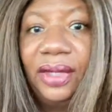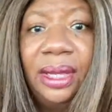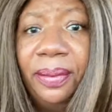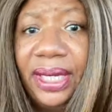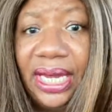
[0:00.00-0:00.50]

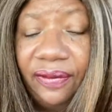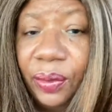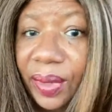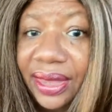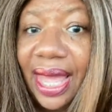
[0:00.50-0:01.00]
But even
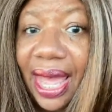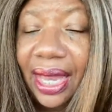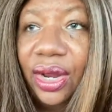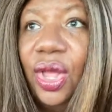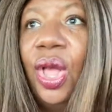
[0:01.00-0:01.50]
with
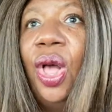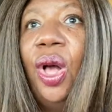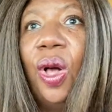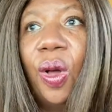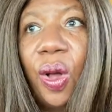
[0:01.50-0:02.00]
that,
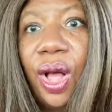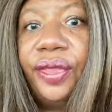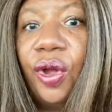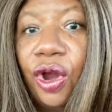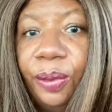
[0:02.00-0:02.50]
all the
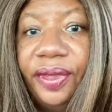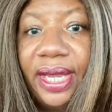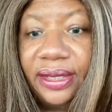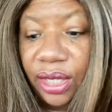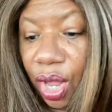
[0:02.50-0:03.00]
horrible
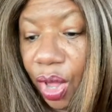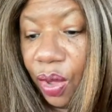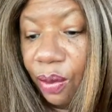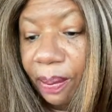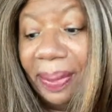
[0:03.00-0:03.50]
things at
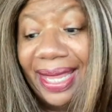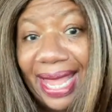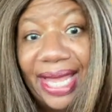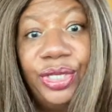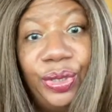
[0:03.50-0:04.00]
home
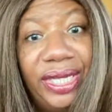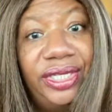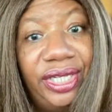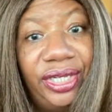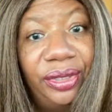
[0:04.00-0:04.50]
began to
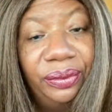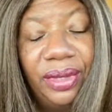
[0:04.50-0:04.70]
continue.